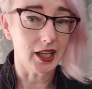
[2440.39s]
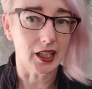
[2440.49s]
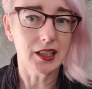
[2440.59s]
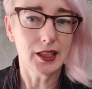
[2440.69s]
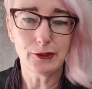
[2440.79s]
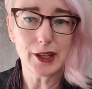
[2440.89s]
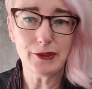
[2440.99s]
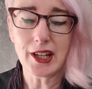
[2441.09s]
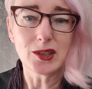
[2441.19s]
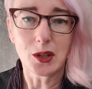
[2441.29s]
Like,
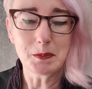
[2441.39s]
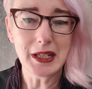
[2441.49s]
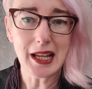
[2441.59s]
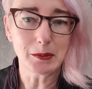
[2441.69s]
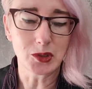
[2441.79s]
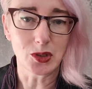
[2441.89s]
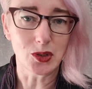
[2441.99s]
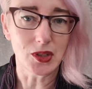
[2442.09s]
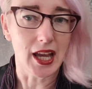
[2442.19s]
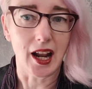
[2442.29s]
if I'd not been able to
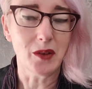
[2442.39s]
do that,